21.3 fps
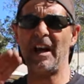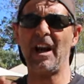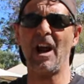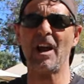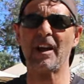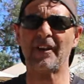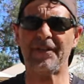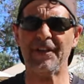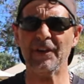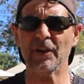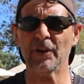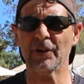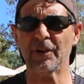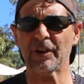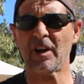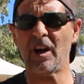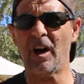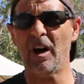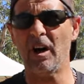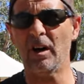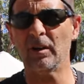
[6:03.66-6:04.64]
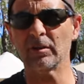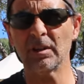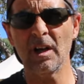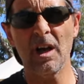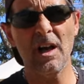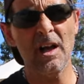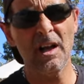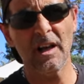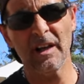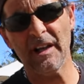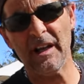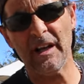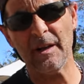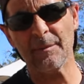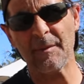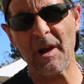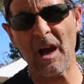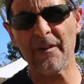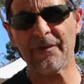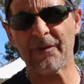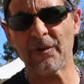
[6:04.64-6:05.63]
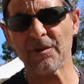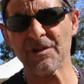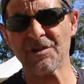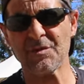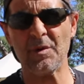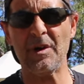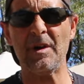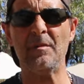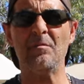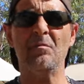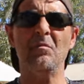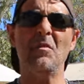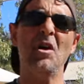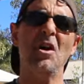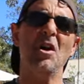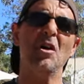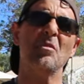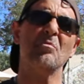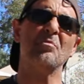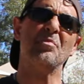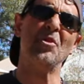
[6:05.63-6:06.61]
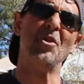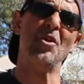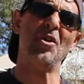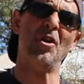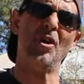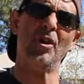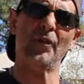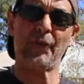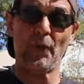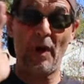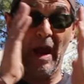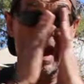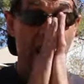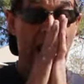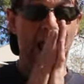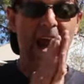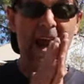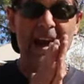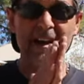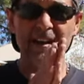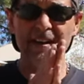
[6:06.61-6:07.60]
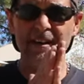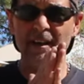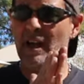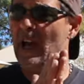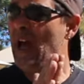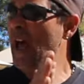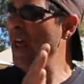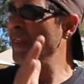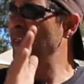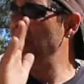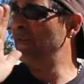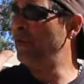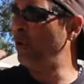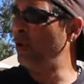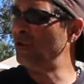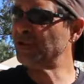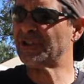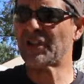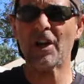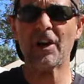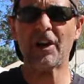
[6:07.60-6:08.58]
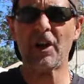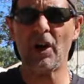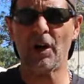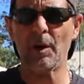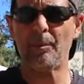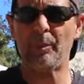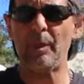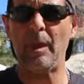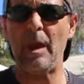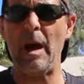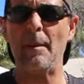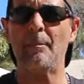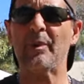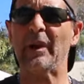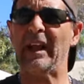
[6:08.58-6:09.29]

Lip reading: They don't feel the cold. Let them go for a swim. Beautiful. And they've also got a